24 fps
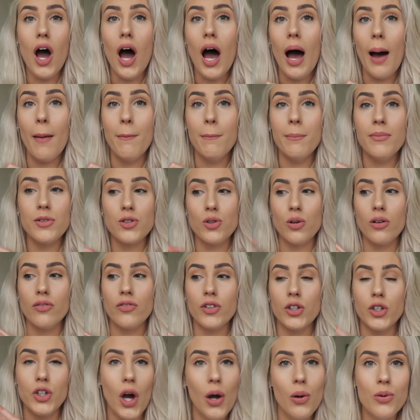sort
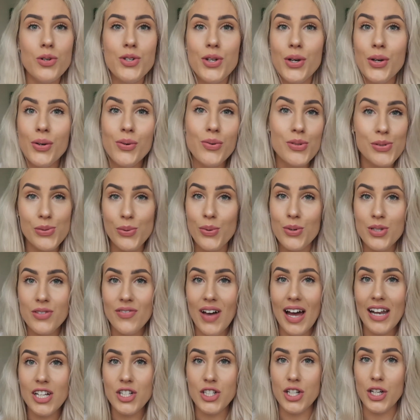of go-to source of
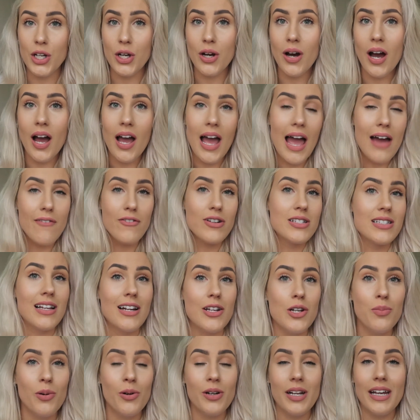energy. Every cell
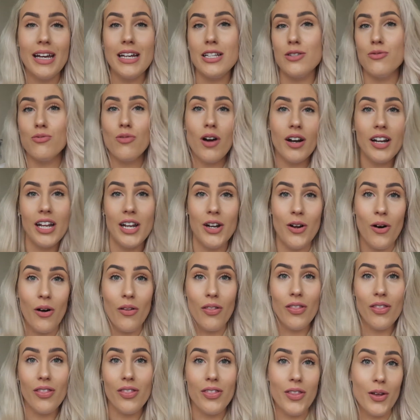in your body is running
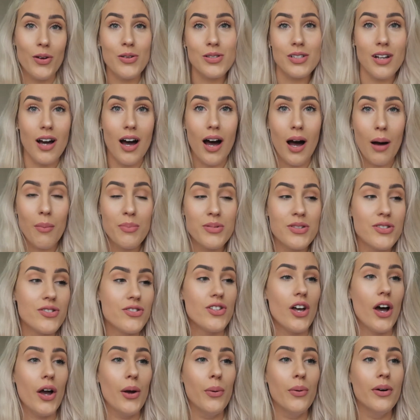on those carbs,
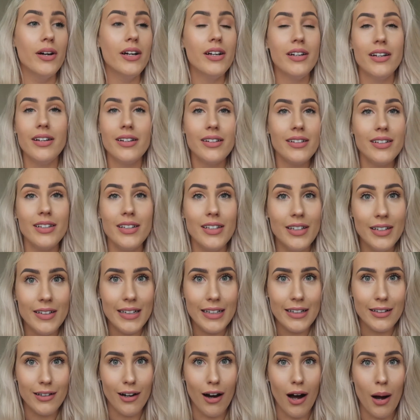so you
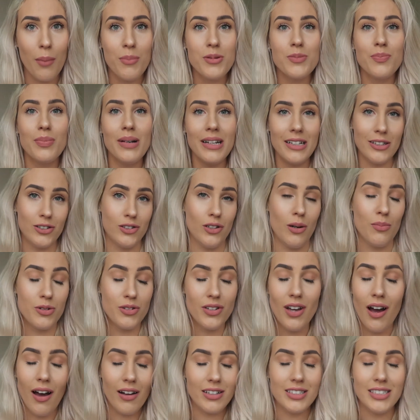need carbs. Please stop
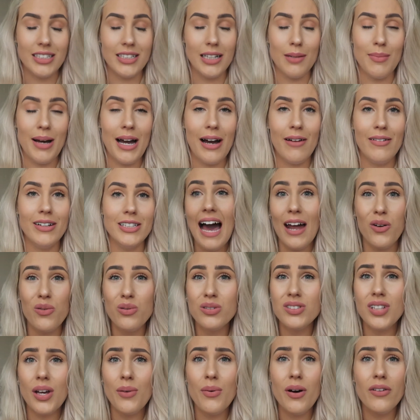cutting them out. And
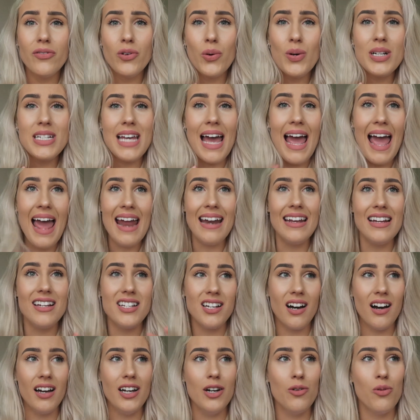also avoid any
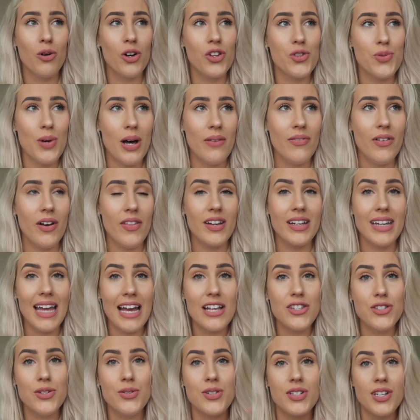diet whatsoever that
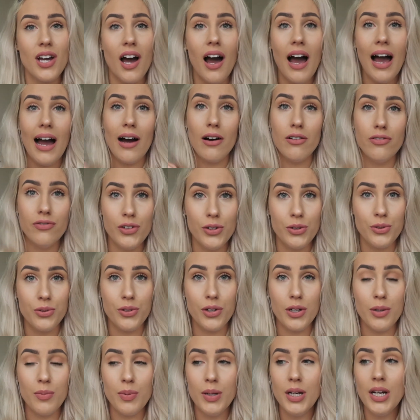gets you to cut out a food
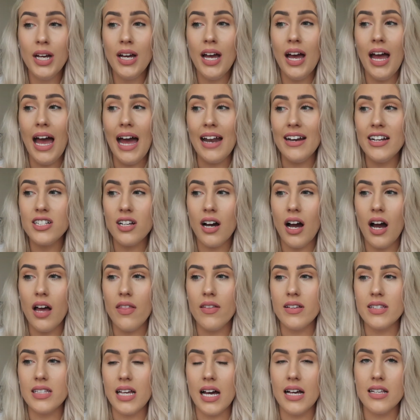group. Any
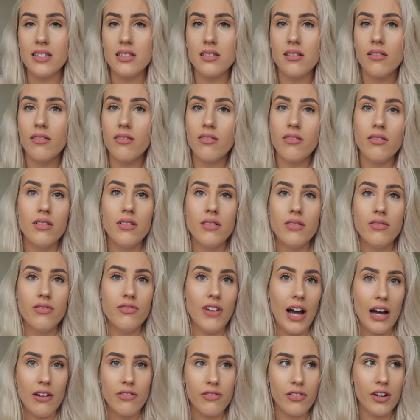diet that says
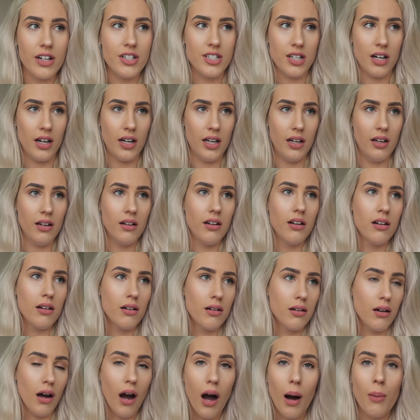fat-free diet,
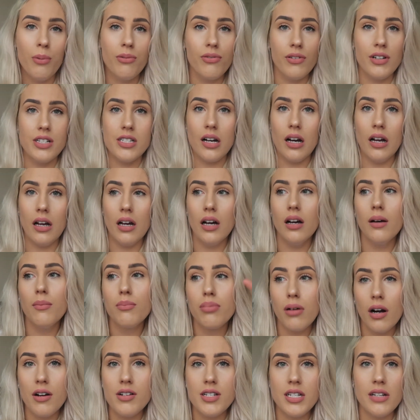carb-free diet,
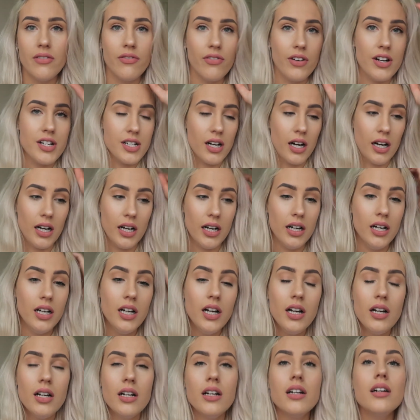protein-free diet
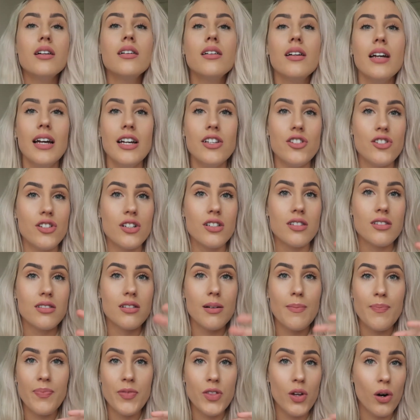is just
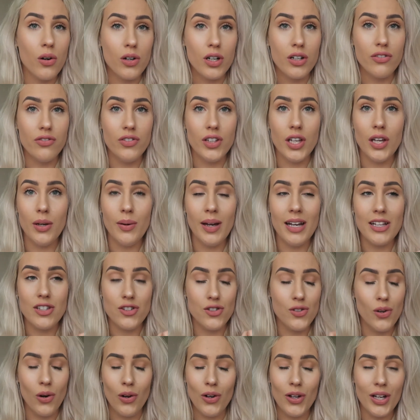not good for you. It's
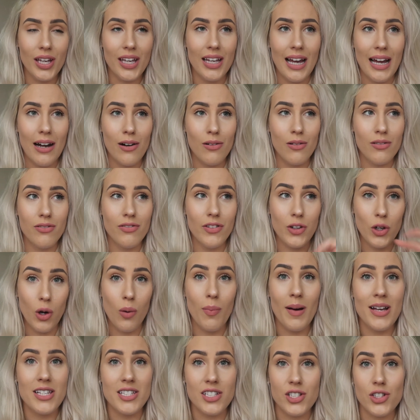not looking out for your
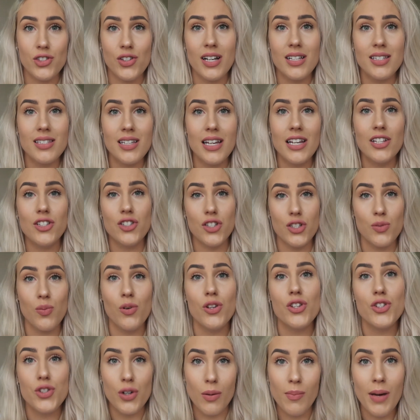best interests. It just
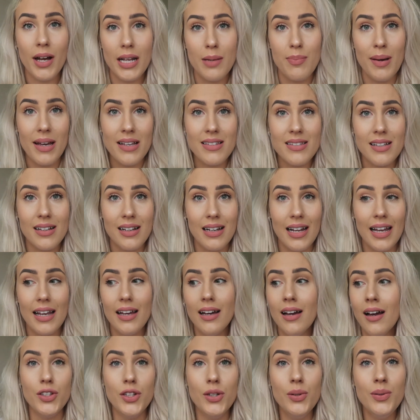wants your money,
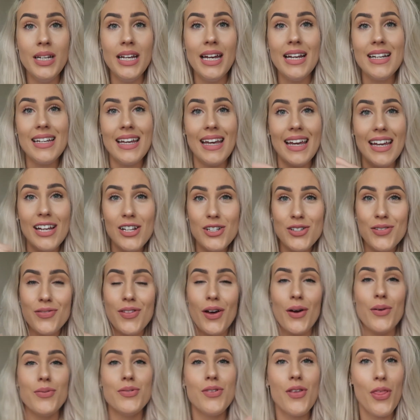basically. You need each of
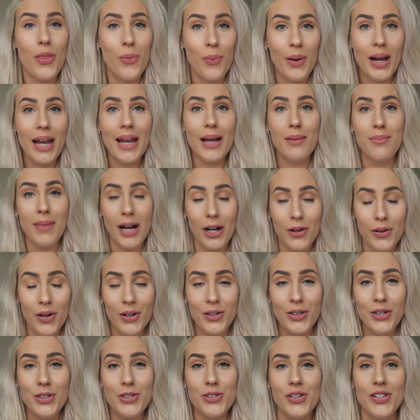those 3
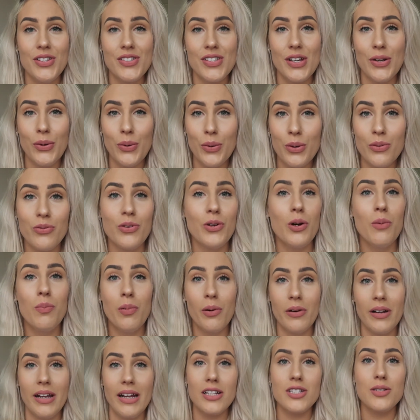macronutrients in order for your
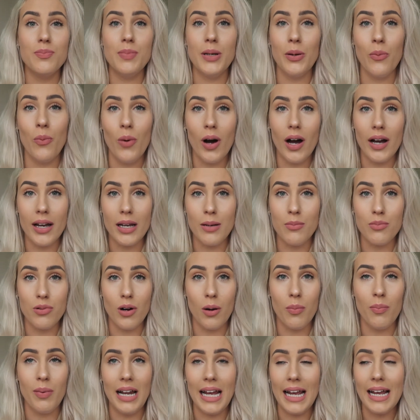body to be working
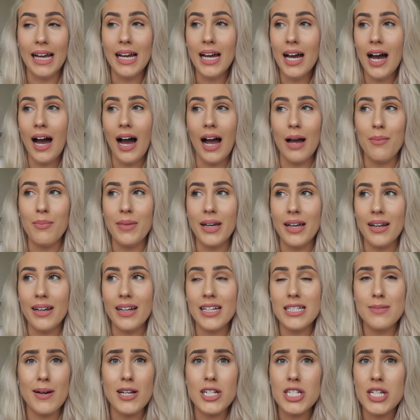properly. I mean,
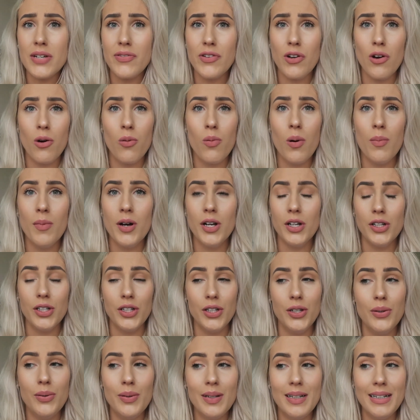especially if you're a woman,
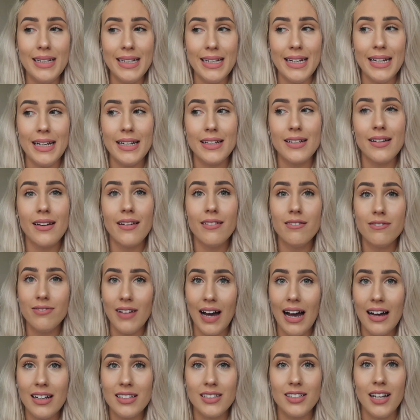you need
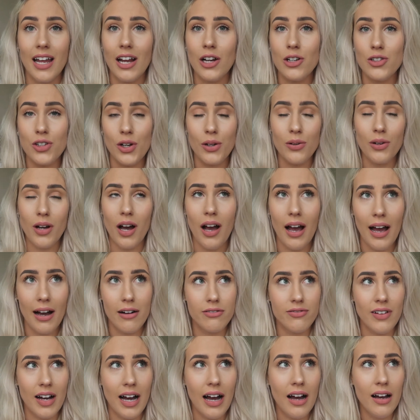fat. Like, don't cut
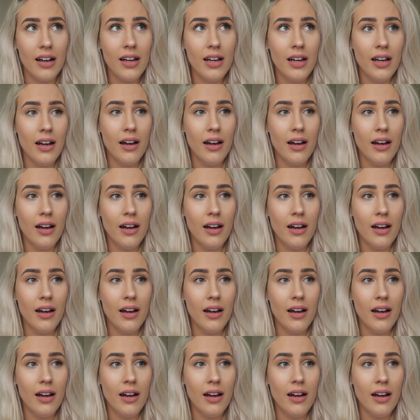out fat.